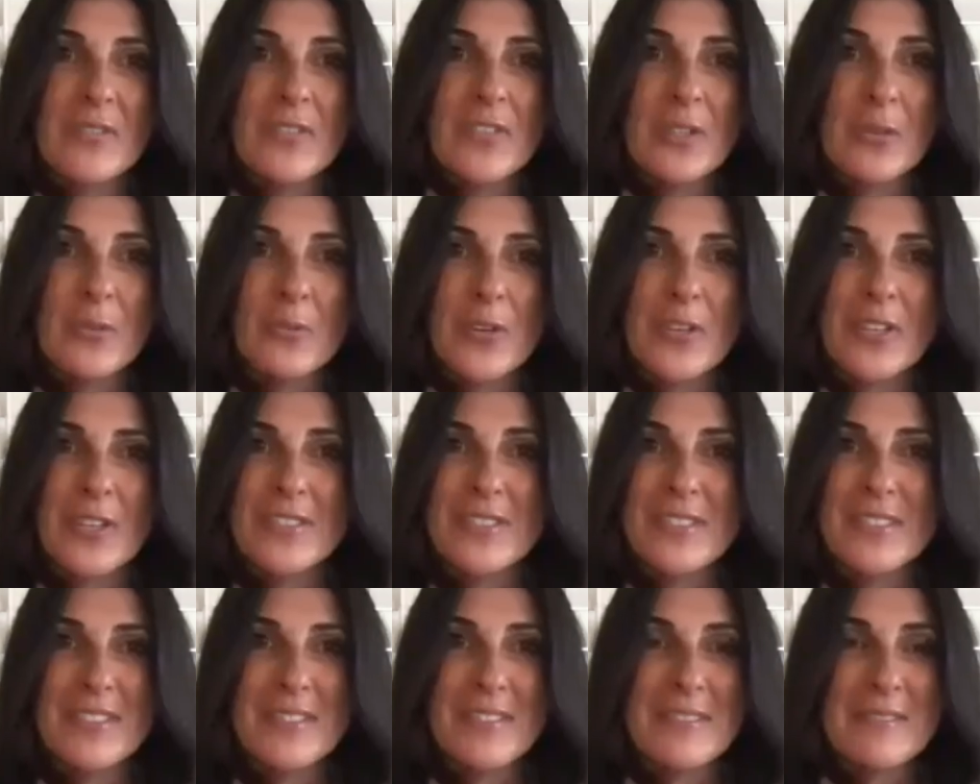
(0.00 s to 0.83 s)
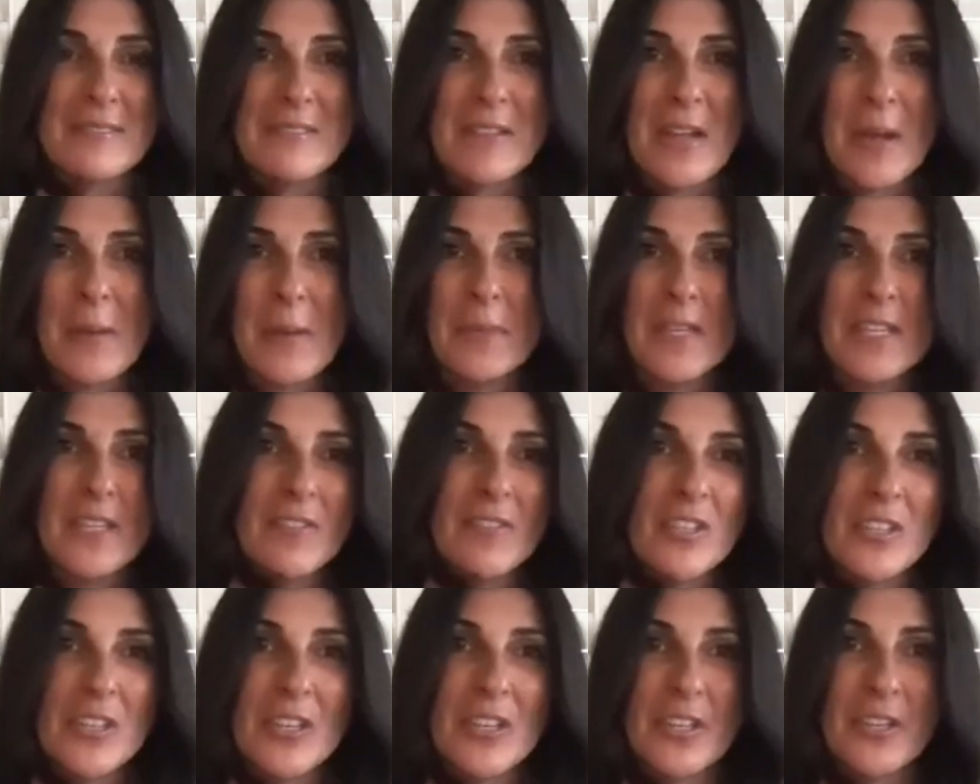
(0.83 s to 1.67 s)
Awards, Company
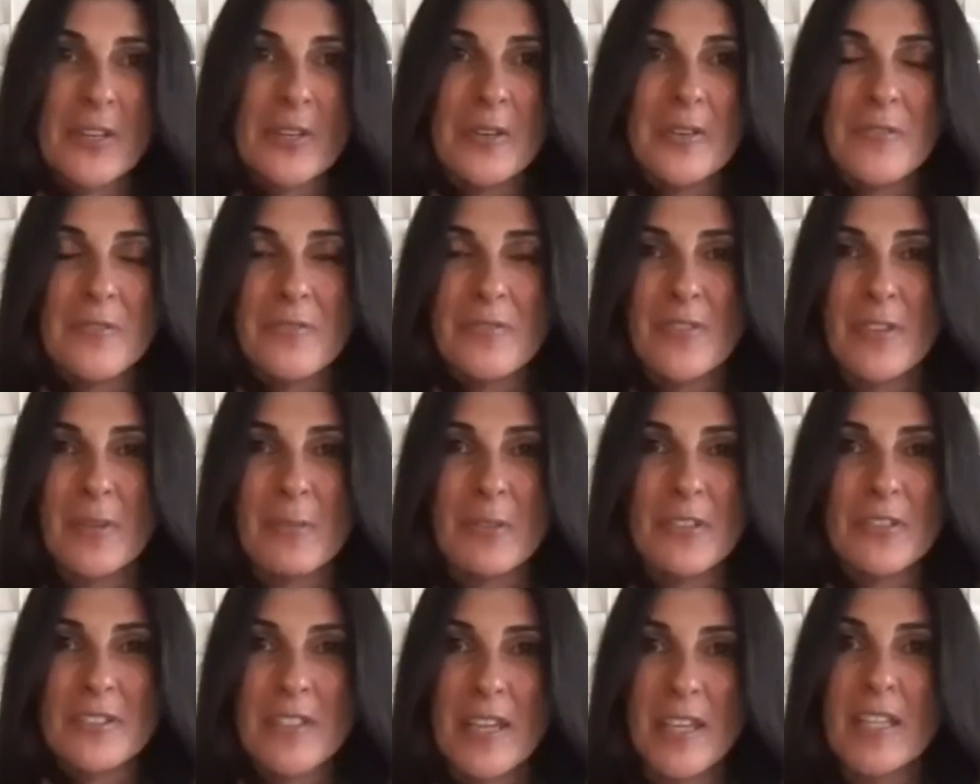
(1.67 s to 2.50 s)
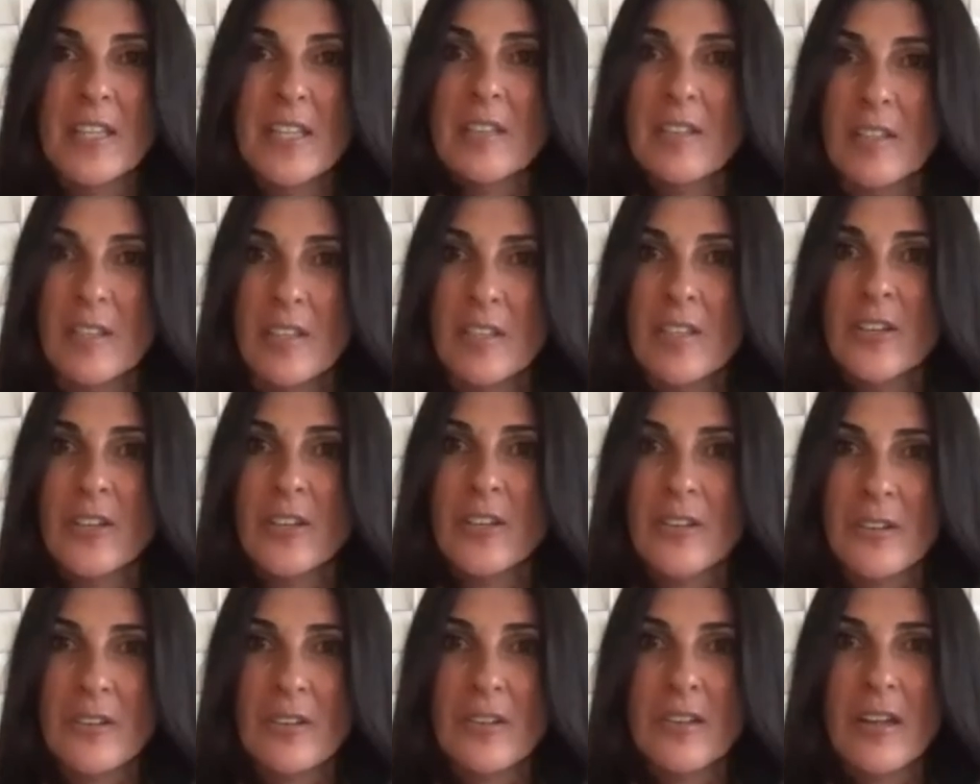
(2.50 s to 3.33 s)
of the Year, Female Executive of the
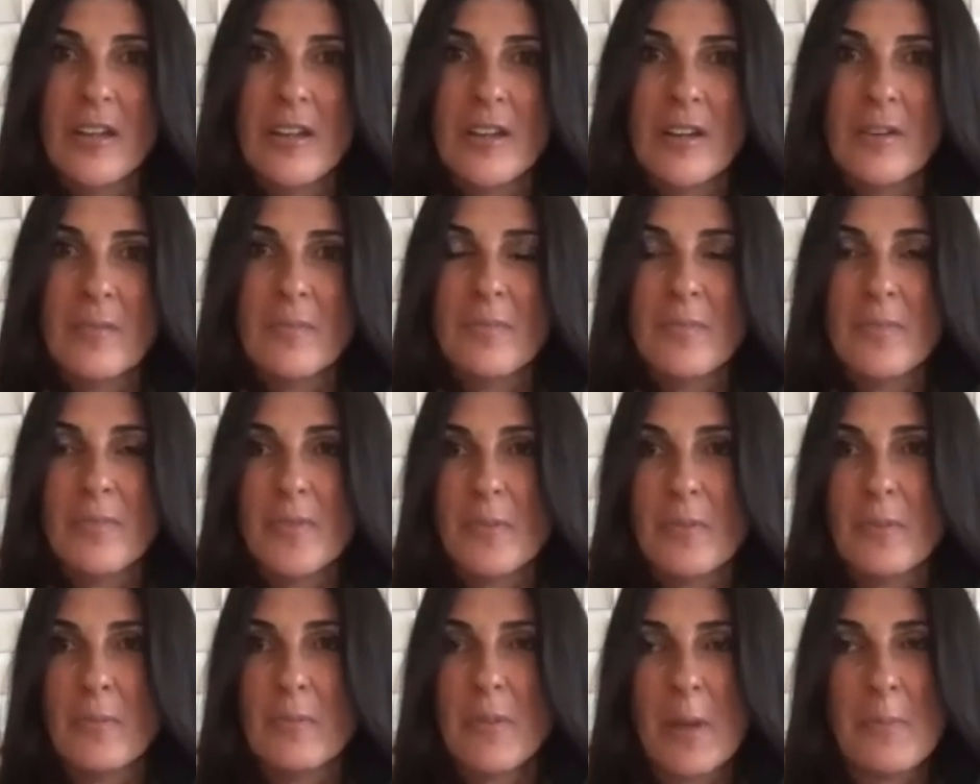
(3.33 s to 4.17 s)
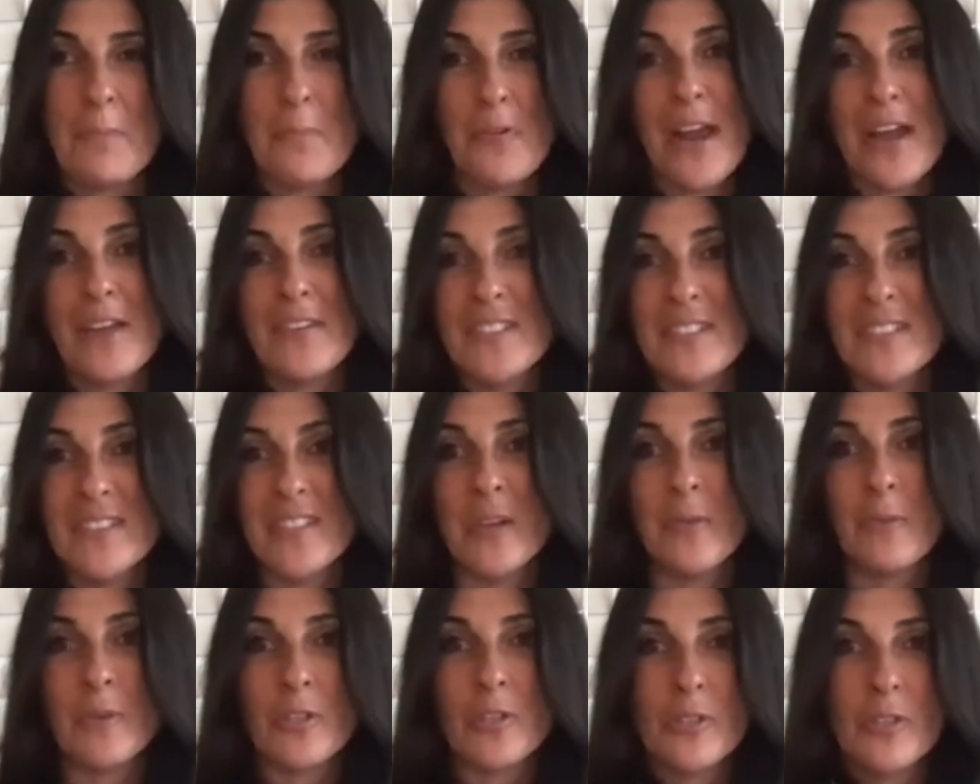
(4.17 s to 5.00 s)
Year. I'm proud to
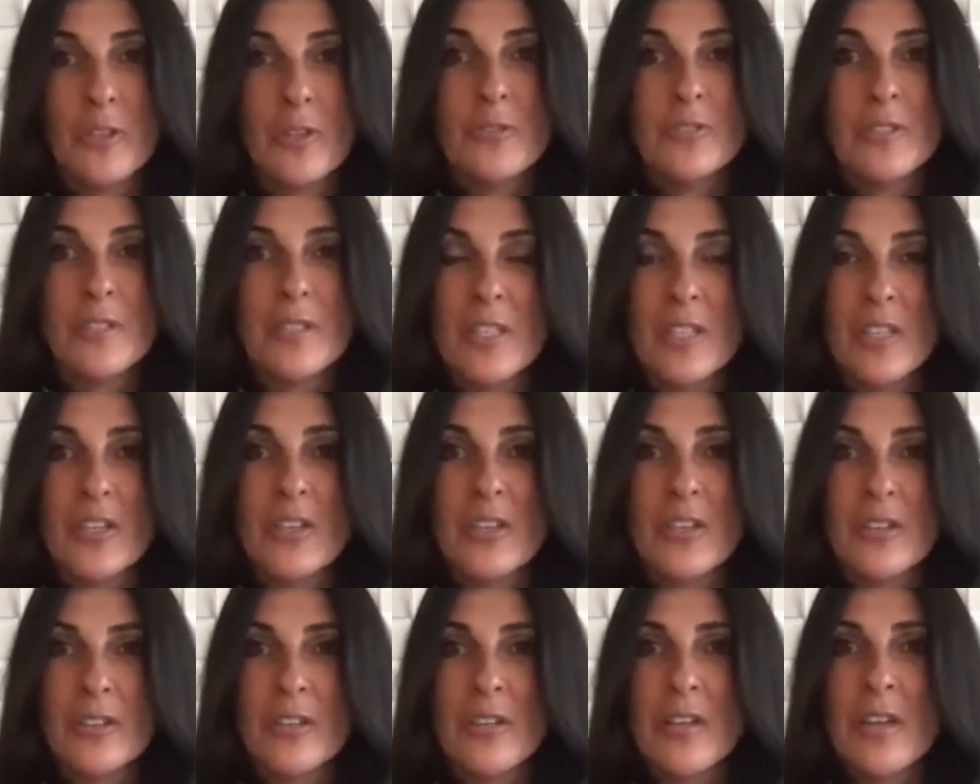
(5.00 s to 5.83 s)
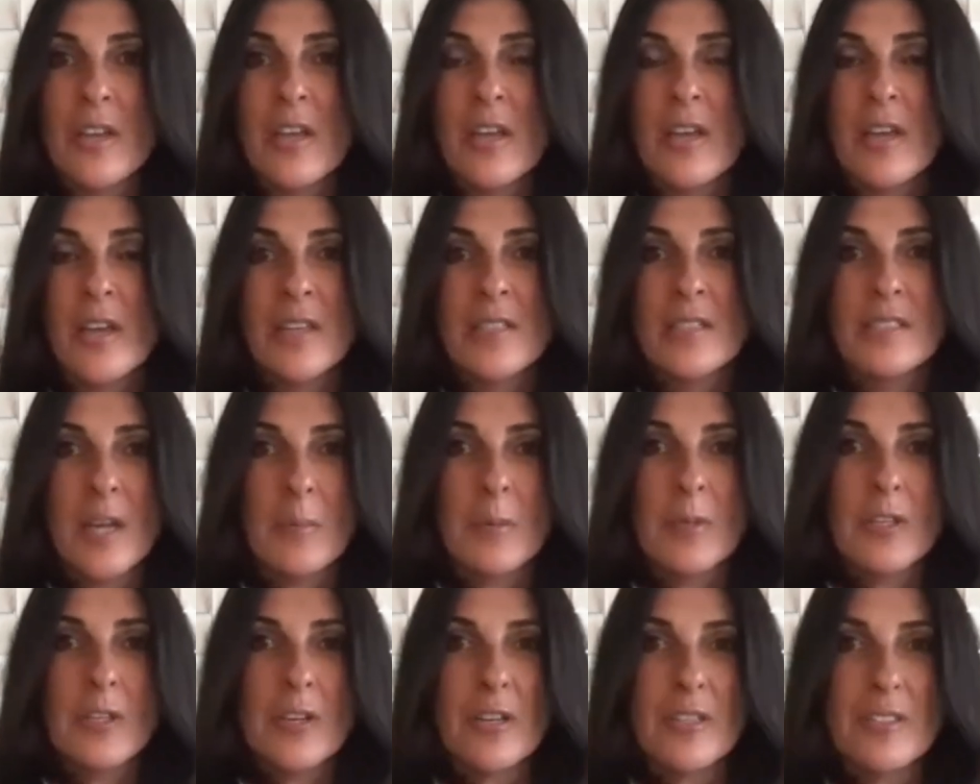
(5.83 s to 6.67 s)
say we're closing the year
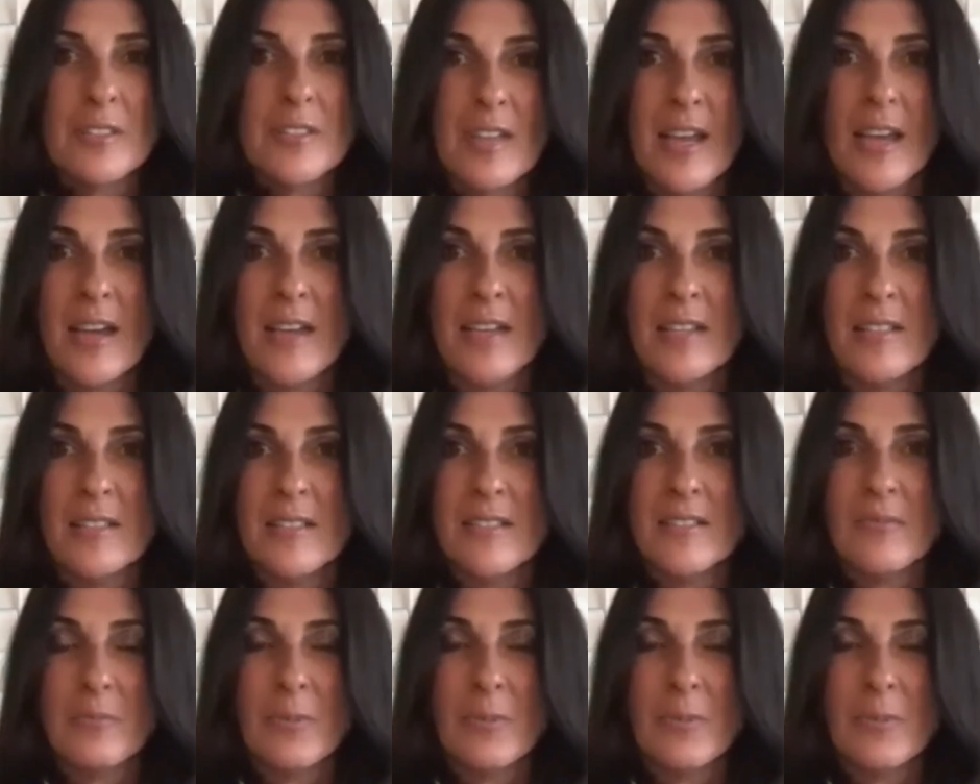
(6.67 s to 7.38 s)
double our size.